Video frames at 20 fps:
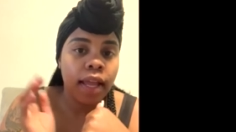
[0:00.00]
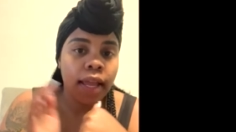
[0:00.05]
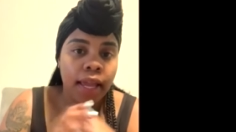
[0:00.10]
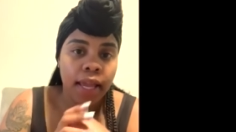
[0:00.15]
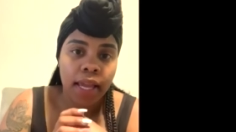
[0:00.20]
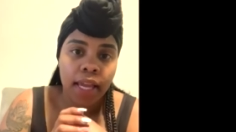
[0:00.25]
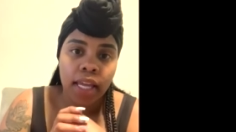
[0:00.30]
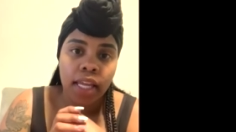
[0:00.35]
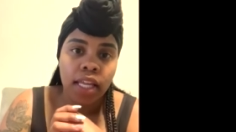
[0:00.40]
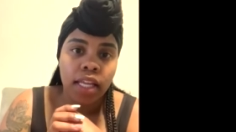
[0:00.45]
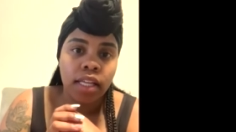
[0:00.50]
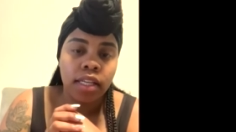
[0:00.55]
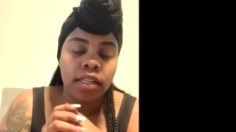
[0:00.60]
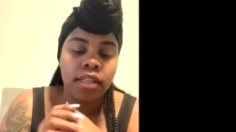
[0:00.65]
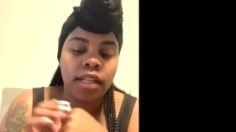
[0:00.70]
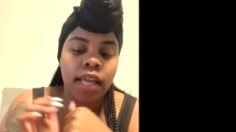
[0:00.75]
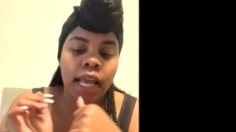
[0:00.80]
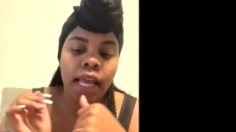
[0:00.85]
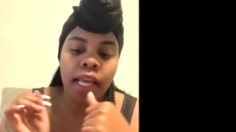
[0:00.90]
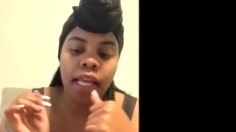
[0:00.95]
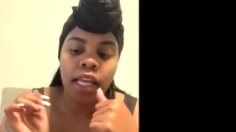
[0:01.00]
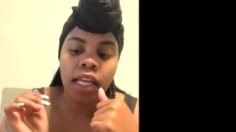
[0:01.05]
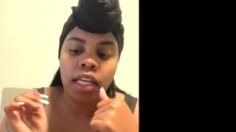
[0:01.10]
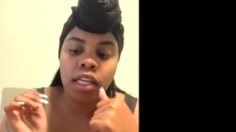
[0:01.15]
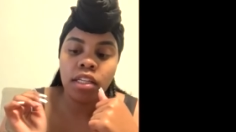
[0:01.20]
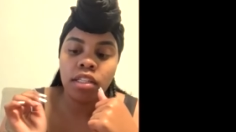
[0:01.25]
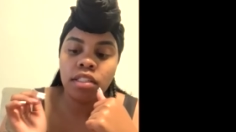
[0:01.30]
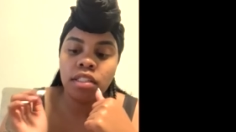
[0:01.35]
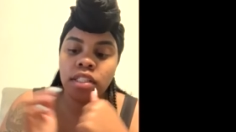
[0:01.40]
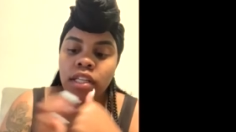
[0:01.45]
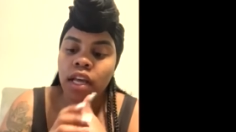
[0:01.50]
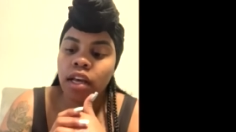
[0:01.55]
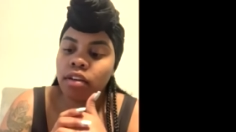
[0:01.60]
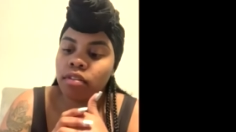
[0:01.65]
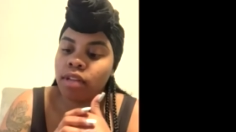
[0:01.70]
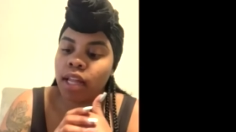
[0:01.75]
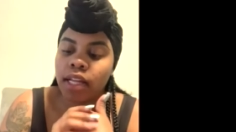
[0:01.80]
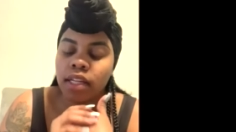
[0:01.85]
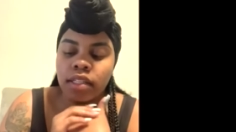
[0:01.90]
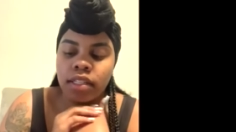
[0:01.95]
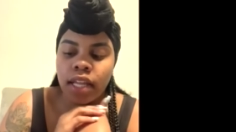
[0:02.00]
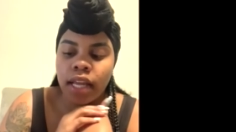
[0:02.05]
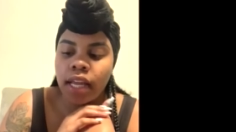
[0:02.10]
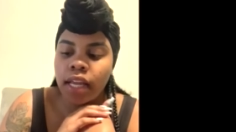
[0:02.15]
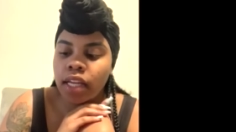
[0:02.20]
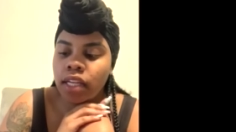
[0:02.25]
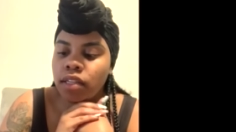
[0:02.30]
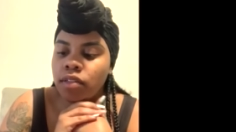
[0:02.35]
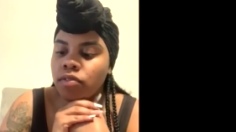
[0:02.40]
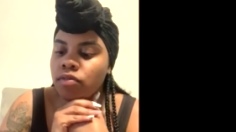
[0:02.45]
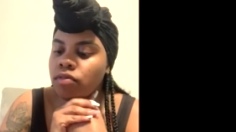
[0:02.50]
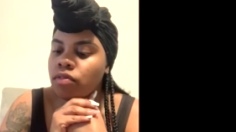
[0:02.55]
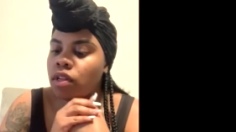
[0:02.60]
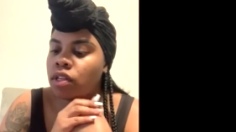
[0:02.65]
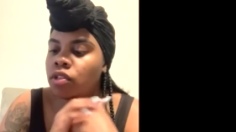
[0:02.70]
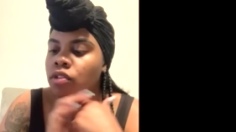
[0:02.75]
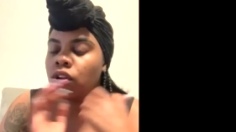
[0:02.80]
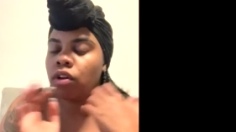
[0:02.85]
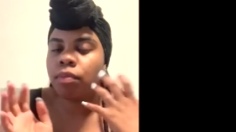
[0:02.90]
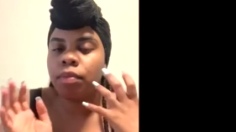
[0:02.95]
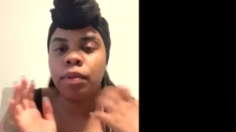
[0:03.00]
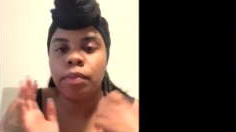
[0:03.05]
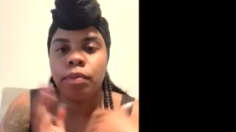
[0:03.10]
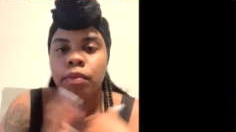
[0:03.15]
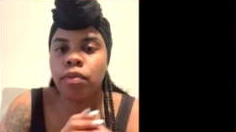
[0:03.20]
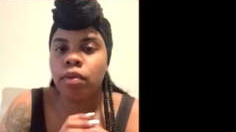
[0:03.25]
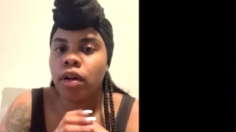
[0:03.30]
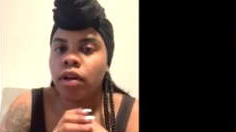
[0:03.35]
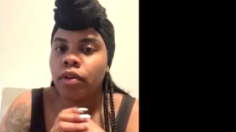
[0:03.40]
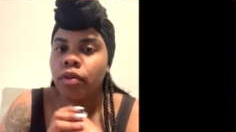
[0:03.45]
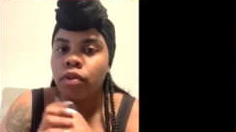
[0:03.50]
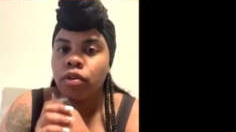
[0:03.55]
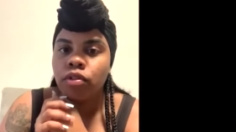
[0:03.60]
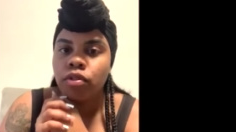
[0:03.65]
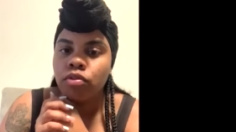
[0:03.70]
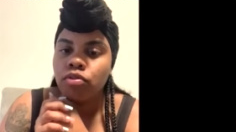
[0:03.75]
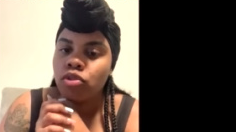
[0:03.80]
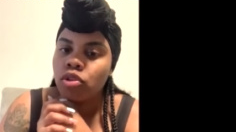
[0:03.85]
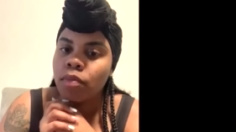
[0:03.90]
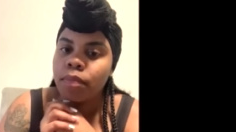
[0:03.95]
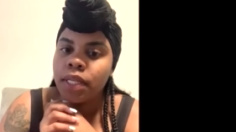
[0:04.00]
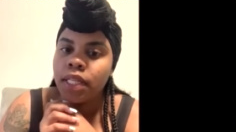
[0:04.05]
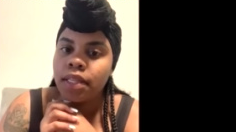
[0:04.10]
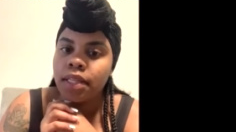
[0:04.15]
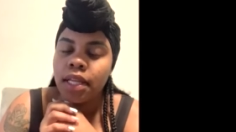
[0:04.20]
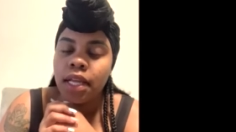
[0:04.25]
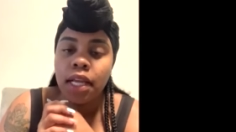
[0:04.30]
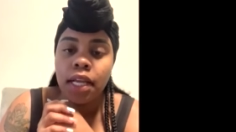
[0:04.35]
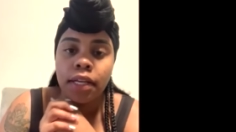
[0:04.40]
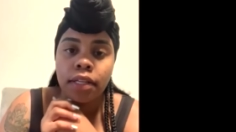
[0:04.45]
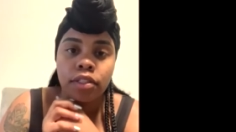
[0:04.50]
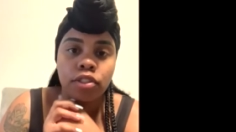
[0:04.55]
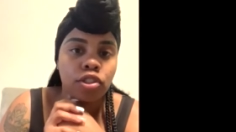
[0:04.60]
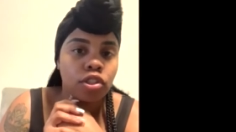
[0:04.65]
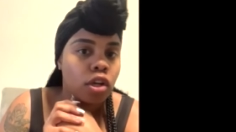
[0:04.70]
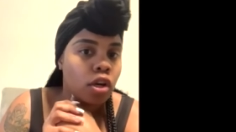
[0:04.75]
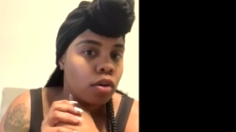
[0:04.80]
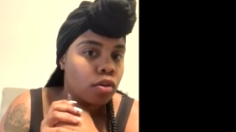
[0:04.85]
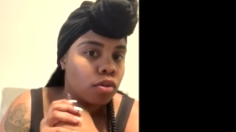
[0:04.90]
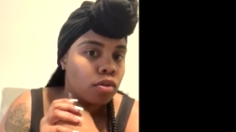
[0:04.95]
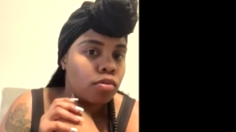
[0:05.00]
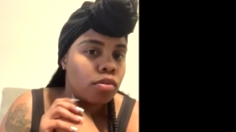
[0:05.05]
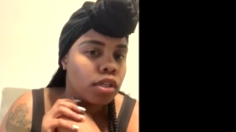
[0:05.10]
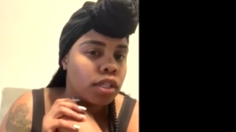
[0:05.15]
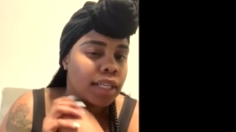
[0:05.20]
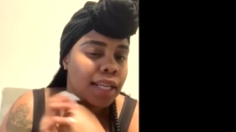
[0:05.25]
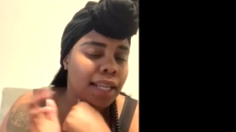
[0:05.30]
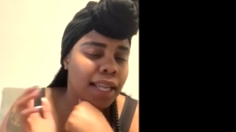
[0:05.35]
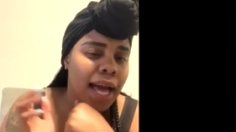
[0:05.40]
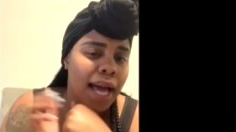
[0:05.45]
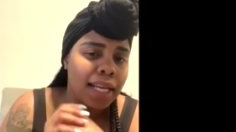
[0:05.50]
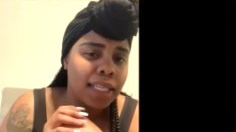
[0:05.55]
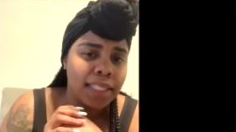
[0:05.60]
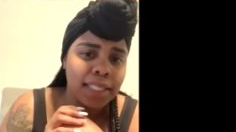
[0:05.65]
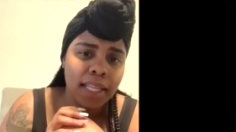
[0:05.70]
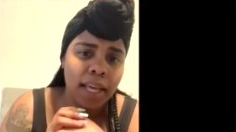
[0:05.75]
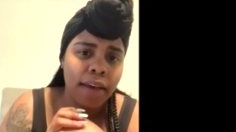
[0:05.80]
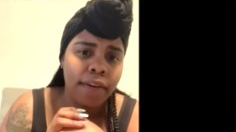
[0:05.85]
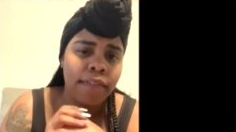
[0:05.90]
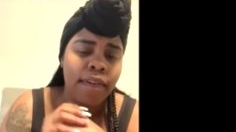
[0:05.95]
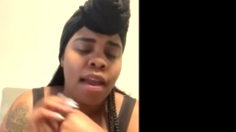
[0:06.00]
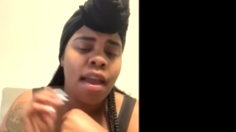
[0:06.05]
and they tell, like, people are going through so many things, so you learn a lot of stuff,